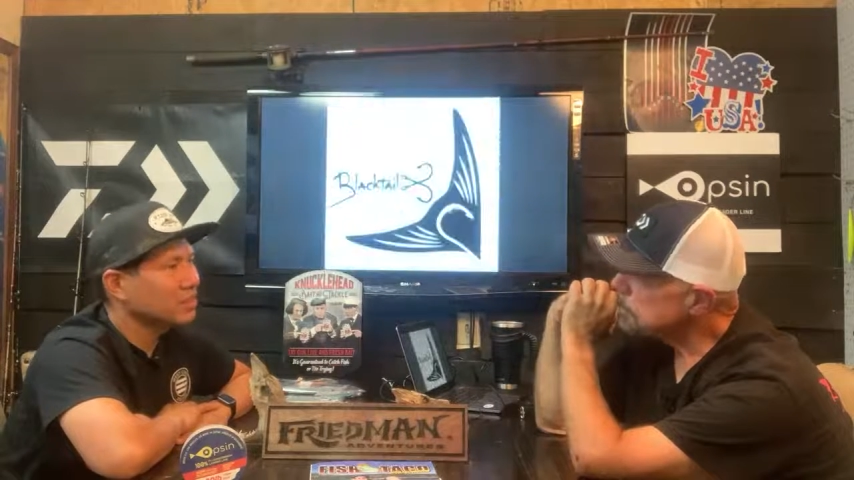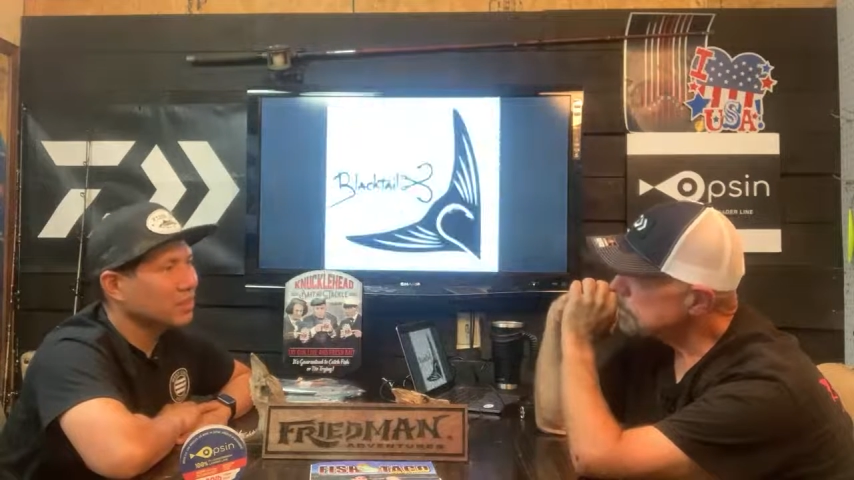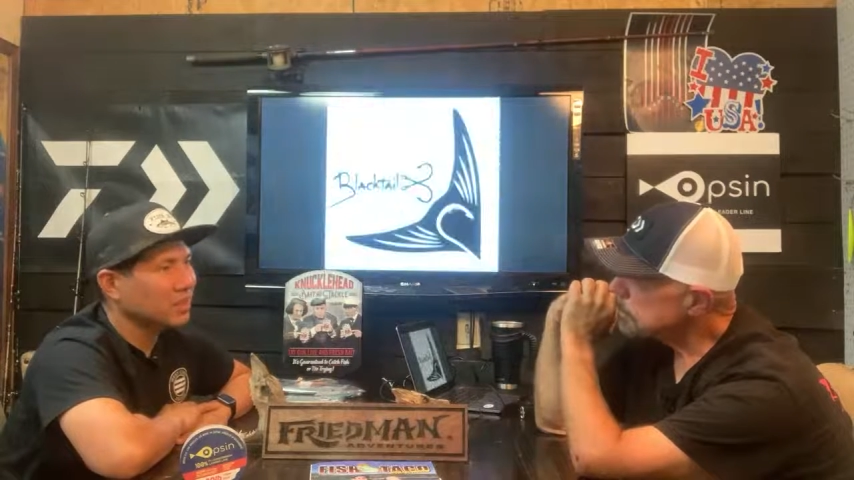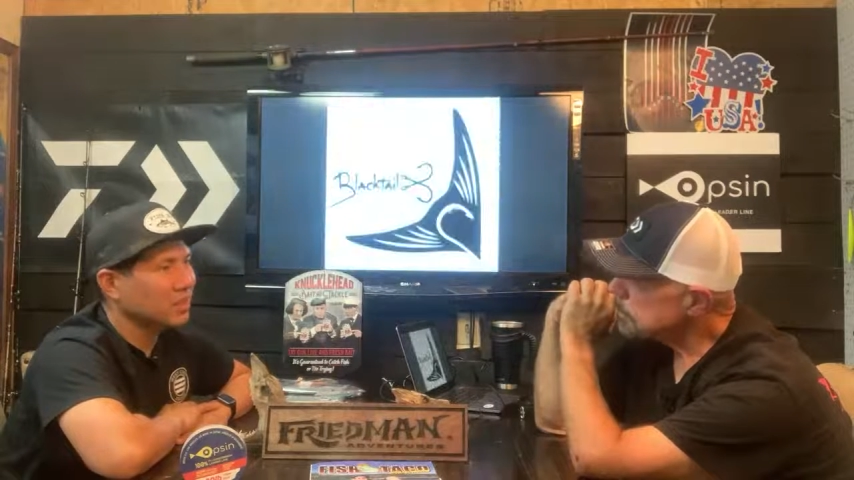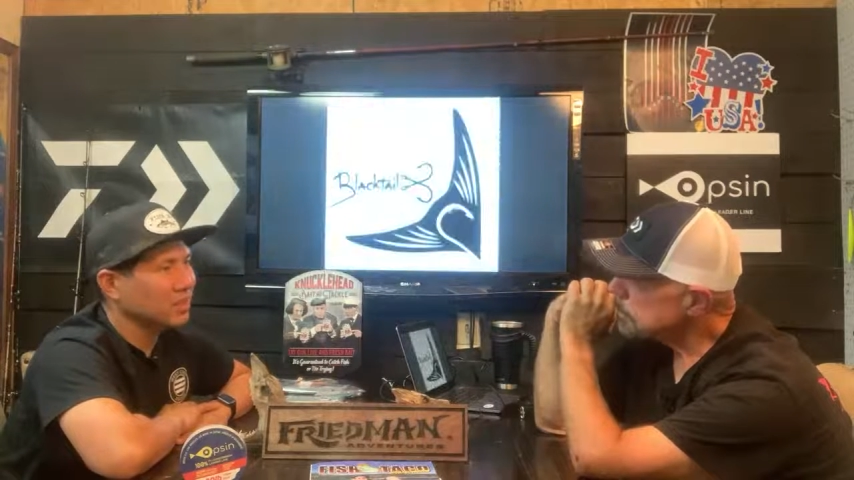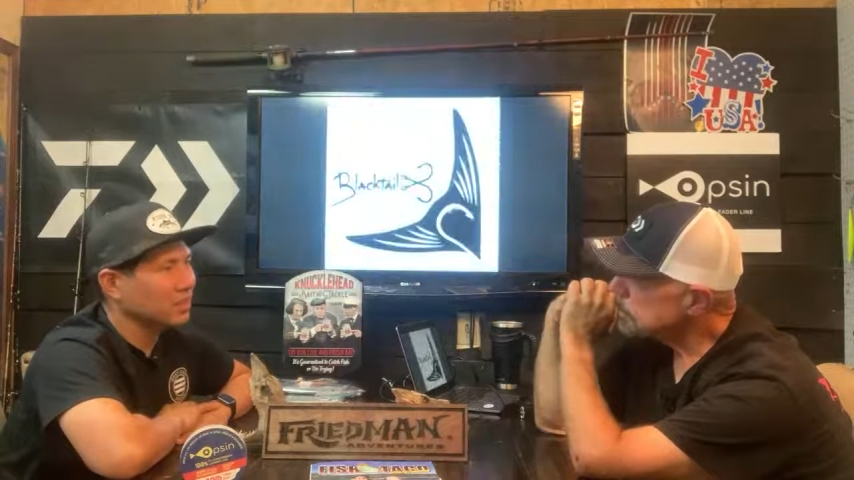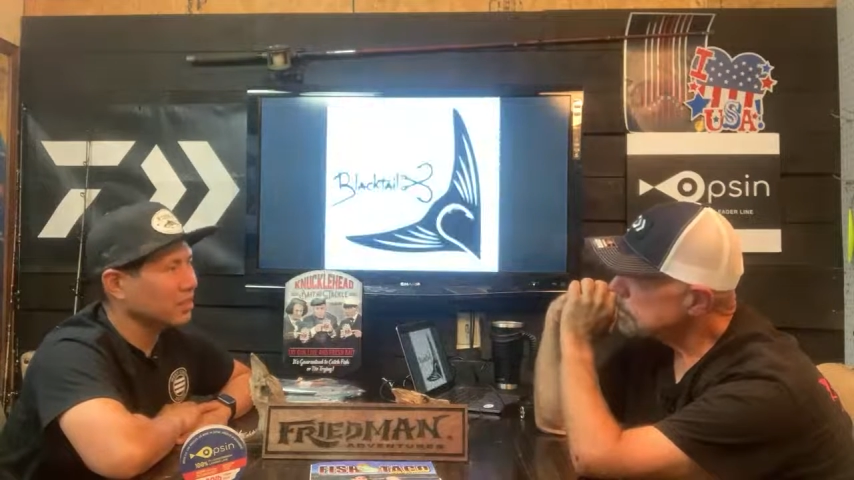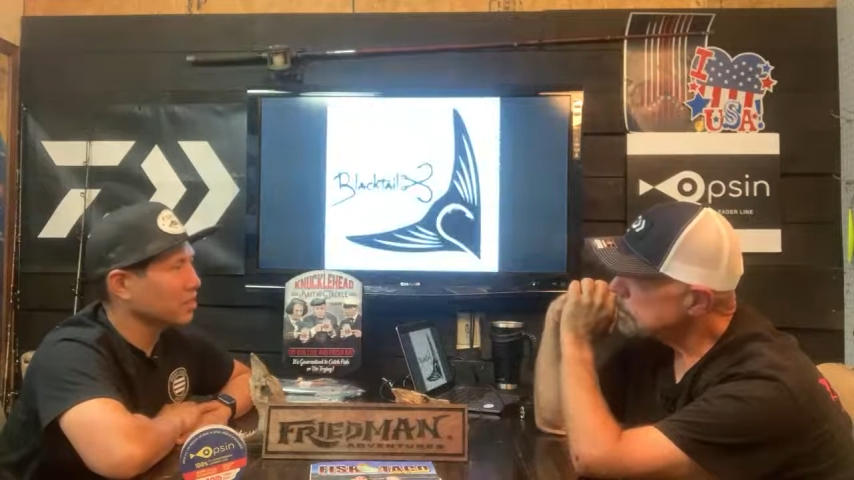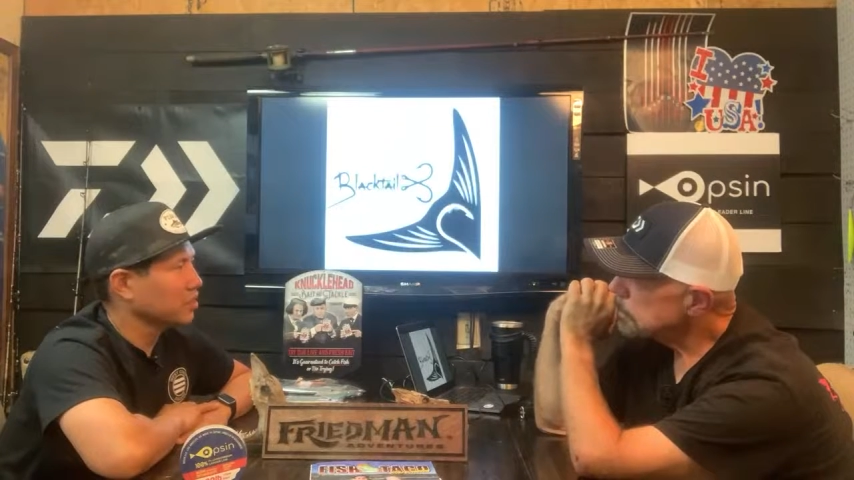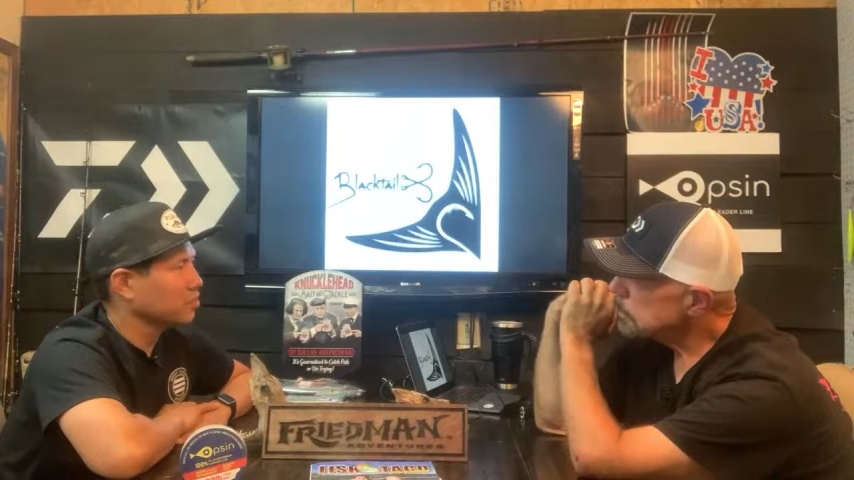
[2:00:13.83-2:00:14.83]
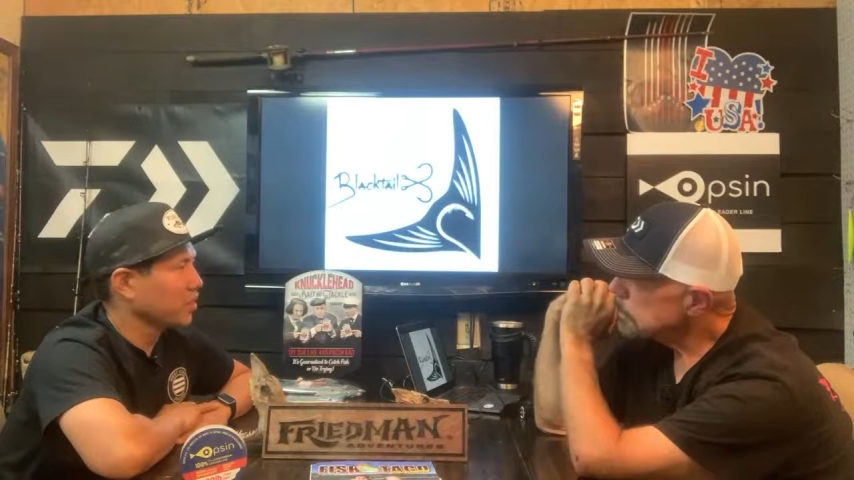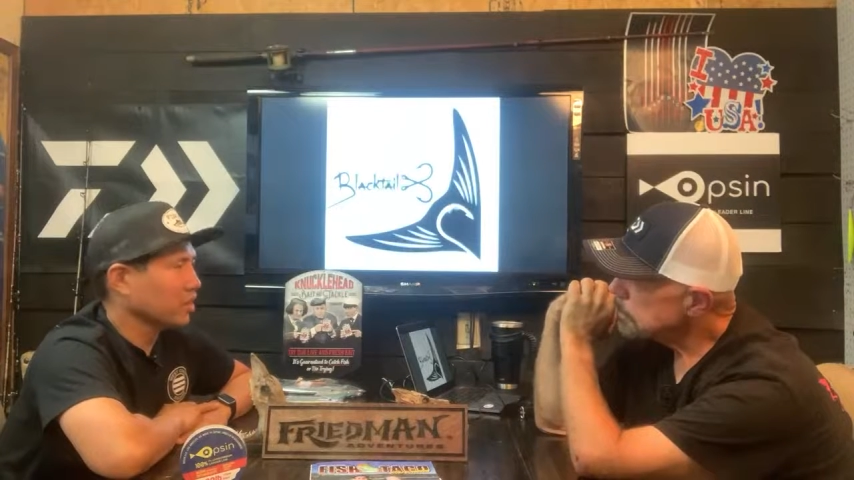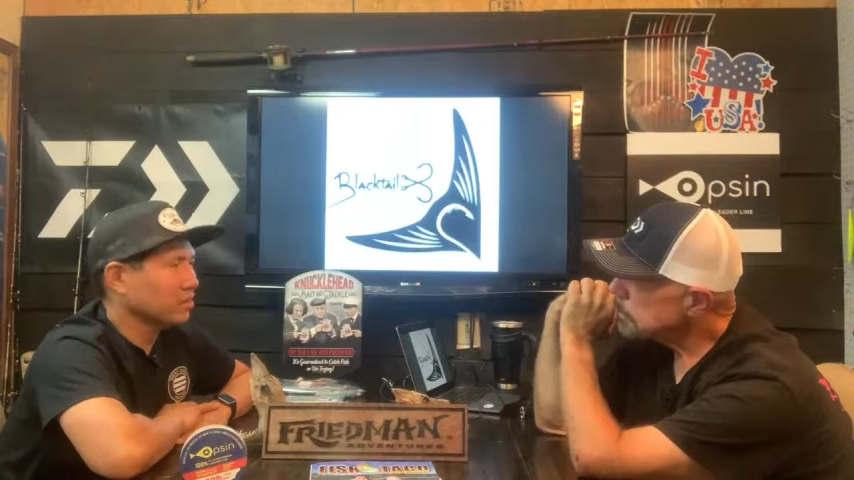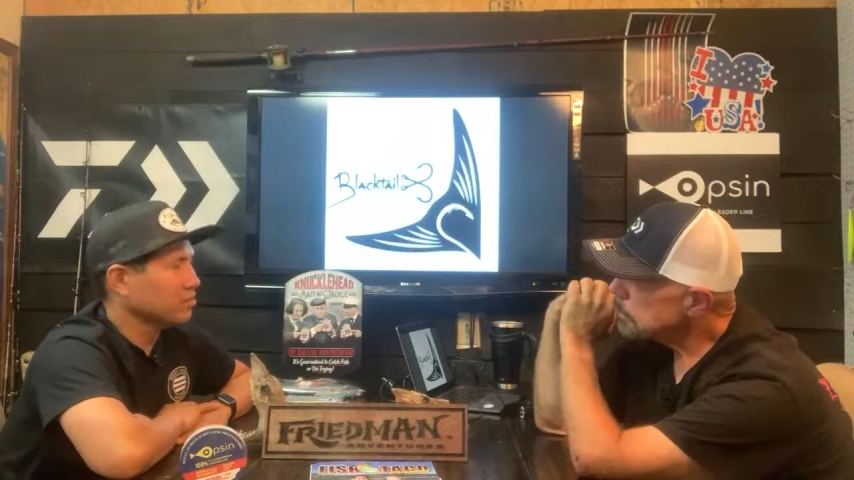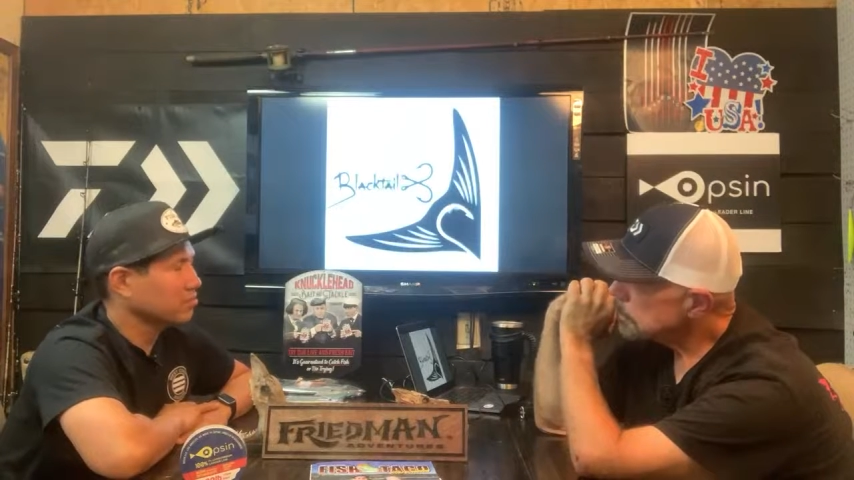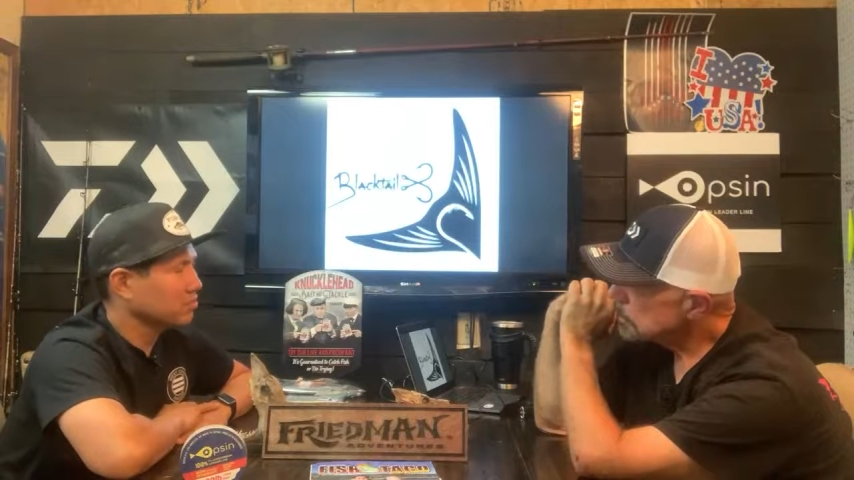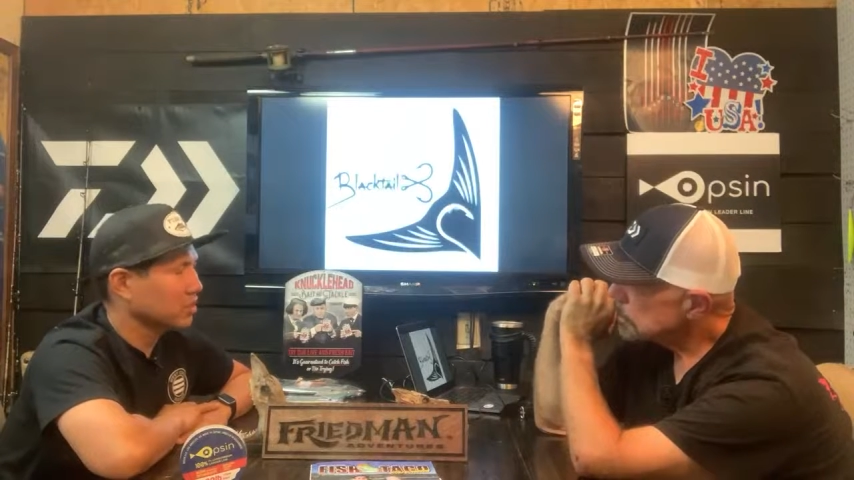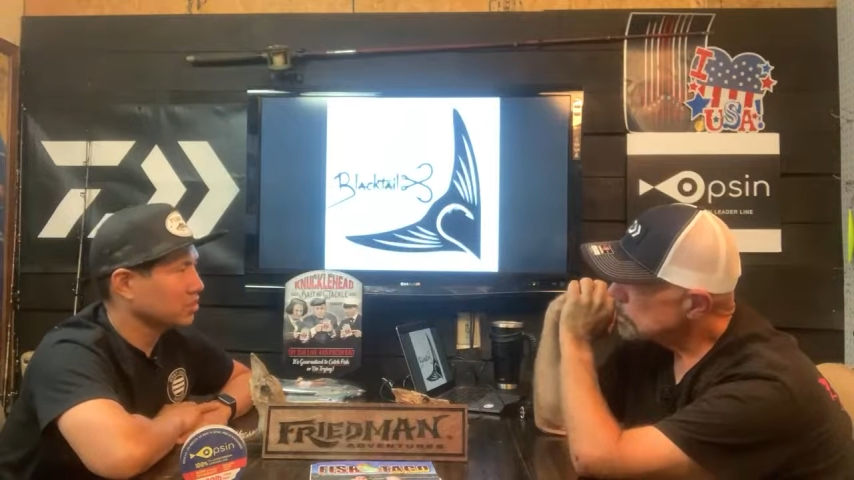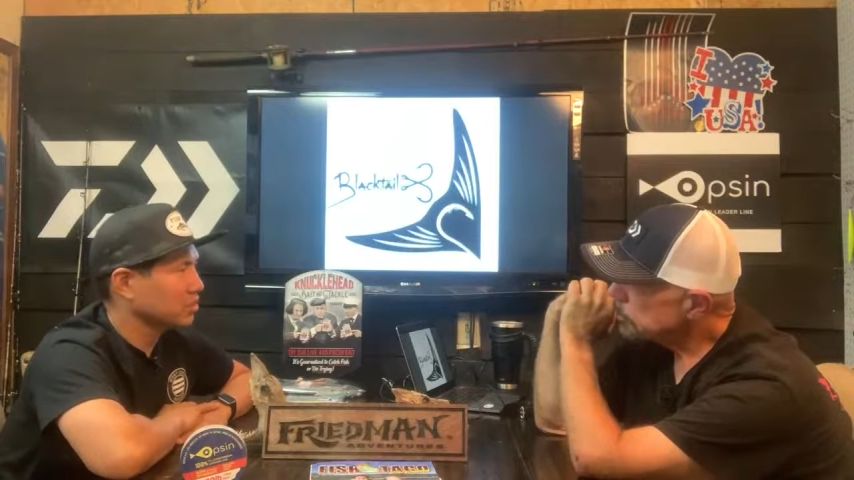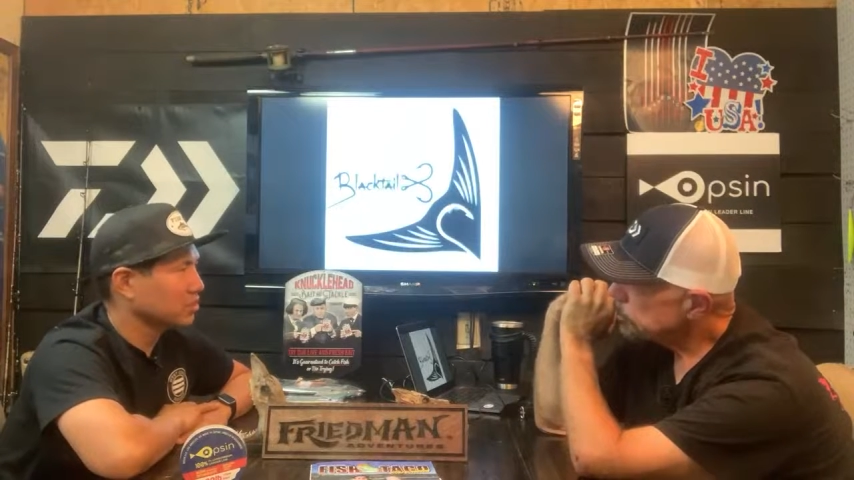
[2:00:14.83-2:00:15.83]
And
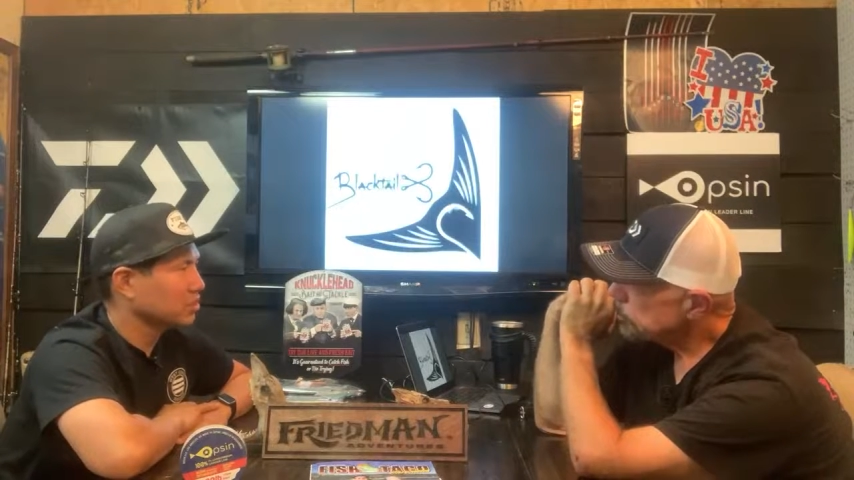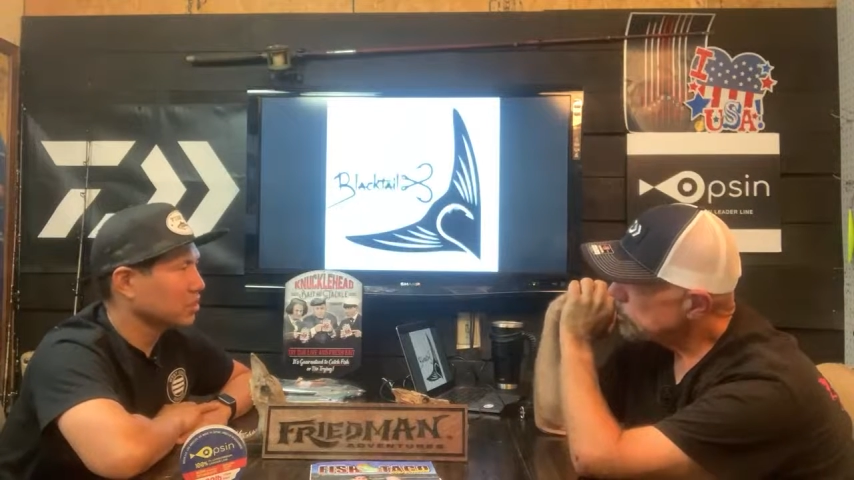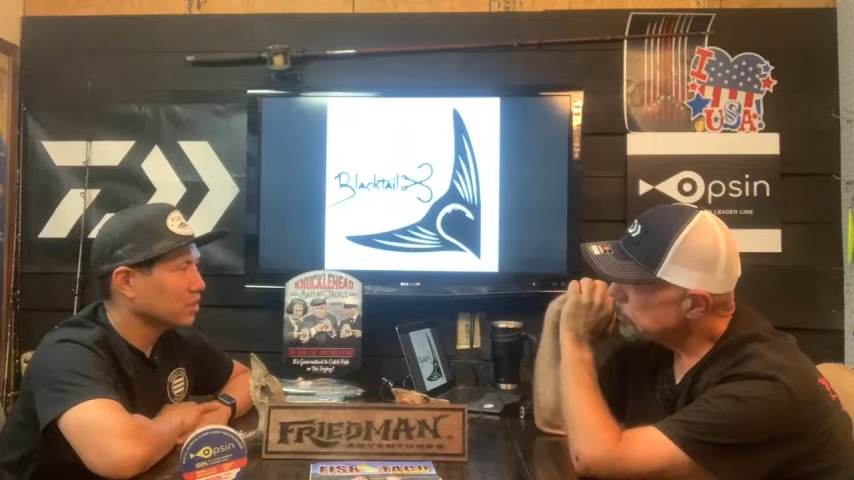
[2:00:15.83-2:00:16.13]
it's just,